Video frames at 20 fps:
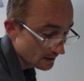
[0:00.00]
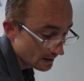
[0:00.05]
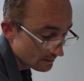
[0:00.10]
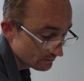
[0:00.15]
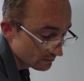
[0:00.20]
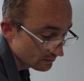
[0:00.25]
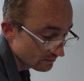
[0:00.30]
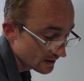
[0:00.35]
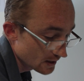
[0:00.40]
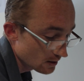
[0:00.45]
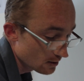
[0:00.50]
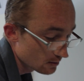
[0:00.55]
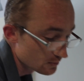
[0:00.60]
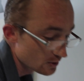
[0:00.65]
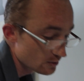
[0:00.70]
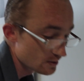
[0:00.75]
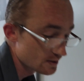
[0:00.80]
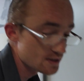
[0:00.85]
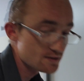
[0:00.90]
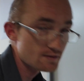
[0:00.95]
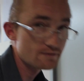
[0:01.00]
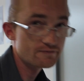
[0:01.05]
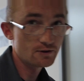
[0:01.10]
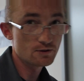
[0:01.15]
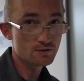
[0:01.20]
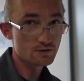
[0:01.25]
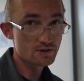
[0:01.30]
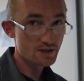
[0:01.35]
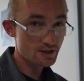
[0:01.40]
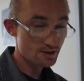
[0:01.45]
Everything I'm doing as a
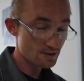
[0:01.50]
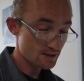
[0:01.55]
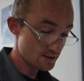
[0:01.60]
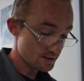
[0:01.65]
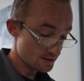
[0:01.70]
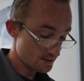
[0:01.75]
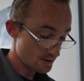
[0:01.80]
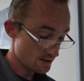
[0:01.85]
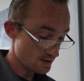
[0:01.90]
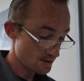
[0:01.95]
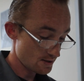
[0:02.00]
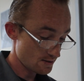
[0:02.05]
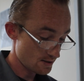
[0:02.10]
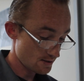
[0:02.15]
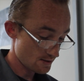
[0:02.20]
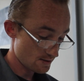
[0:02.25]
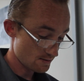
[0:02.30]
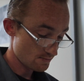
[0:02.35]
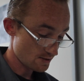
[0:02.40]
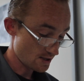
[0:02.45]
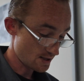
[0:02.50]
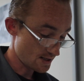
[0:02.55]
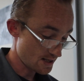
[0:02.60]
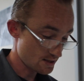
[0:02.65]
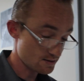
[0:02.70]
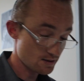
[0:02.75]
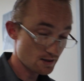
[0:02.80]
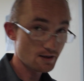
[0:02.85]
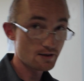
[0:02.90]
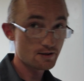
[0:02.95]
volunteer and as an
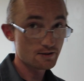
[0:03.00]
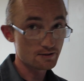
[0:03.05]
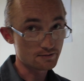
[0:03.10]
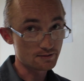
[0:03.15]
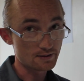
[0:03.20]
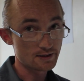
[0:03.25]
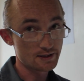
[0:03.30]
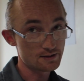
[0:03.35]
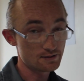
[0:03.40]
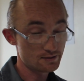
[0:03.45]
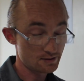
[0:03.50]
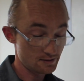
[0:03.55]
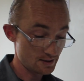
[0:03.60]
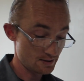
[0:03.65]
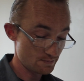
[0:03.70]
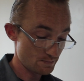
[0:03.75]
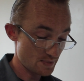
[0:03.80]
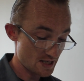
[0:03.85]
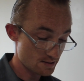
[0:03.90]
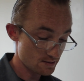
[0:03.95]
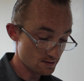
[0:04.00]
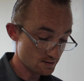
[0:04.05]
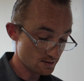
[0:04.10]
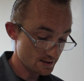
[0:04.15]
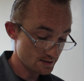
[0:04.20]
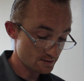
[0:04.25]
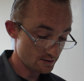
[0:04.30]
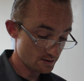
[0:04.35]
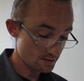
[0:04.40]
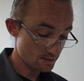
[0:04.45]
ex-client is basically
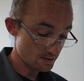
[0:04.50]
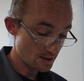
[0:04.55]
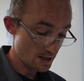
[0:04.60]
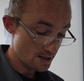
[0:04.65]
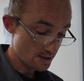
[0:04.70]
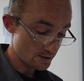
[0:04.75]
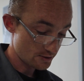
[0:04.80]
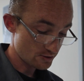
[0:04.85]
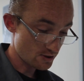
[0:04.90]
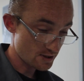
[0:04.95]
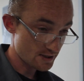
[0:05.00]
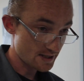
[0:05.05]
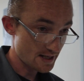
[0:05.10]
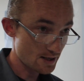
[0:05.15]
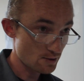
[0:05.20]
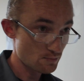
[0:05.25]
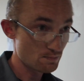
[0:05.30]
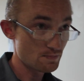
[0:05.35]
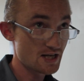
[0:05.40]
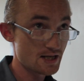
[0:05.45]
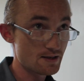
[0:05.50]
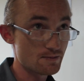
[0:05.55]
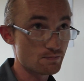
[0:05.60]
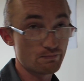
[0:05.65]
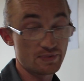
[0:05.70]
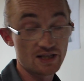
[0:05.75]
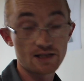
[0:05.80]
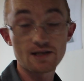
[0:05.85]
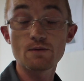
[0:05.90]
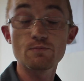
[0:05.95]
to try and help me
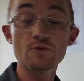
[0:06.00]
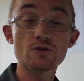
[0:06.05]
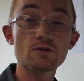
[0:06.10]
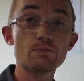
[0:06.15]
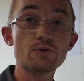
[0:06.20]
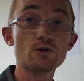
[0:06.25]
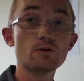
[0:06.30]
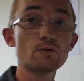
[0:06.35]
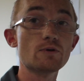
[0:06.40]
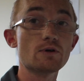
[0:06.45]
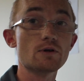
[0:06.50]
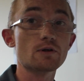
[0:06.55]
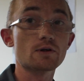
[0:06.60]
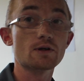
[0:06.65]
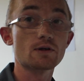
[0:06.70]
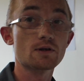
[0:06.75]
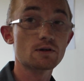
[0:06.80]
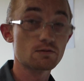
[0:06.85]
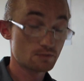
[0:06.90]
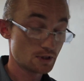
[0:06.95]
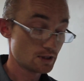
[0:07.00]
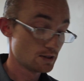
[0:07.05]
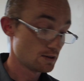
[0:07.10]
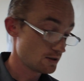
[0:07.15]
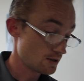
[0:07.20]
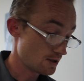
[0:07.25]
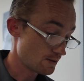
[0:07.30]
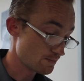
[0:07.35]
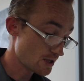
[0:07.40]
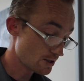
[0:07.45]
become a support worker.
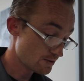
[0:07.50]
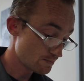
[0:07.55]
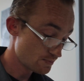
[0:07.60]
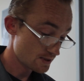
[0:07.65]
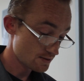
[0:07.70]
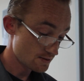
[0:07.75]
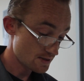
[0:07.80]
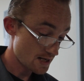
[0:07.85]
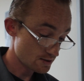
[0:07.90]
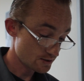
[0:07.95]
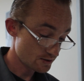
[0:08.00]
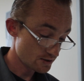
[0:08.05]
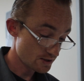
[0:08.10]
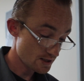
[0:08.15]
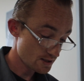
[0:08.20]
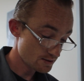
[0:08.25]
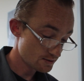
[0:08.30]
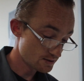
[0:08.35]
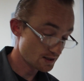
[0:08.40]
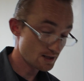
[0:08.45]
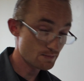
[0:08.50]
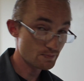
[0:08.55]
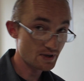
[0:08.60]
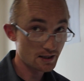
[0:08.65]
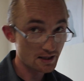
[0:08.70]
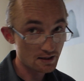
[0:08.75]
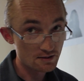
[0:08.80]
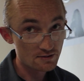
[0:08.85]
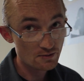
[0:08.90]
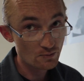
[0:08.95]
I'm hoping next year to get back
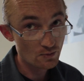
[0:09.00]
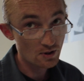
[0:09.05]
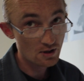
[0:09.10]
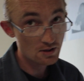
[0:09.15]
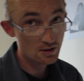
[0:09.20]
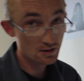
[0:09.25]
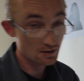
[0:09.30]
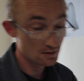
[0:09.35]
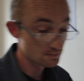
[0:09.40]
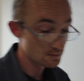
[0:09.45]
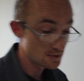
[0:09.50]
into work.